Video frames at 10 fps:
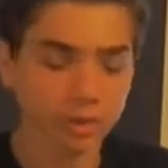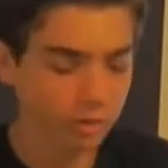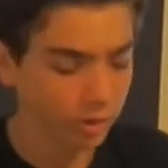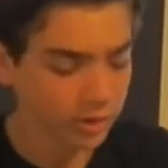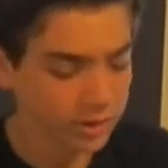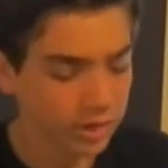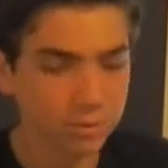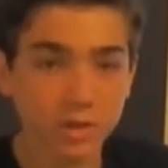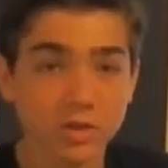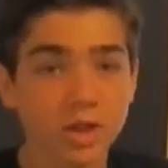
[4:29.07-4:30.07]
you can really
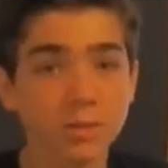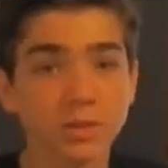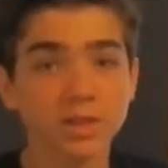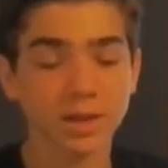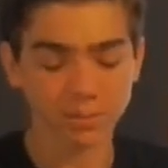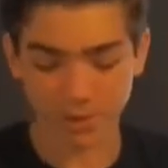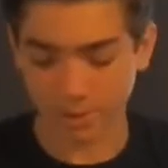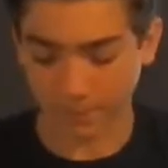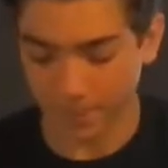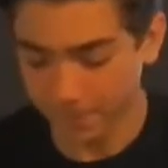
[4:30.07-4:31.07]
see, but there's a couple steps
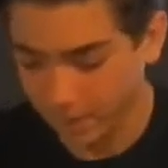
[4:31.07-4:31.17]
here.